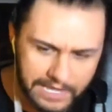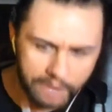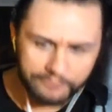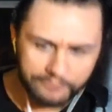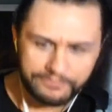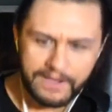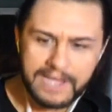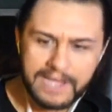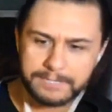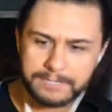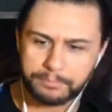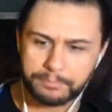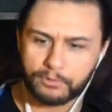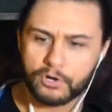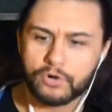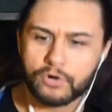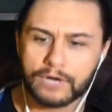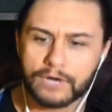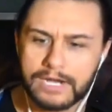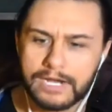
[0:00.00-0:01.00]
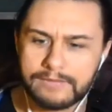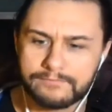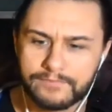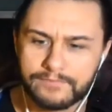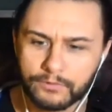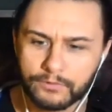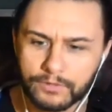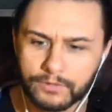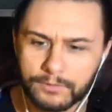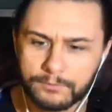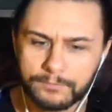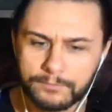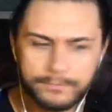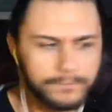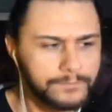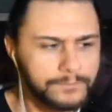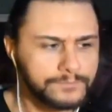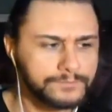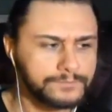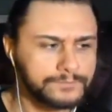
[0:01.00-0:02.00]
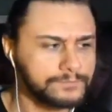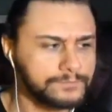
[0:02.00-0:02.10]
find a program for them. Nope.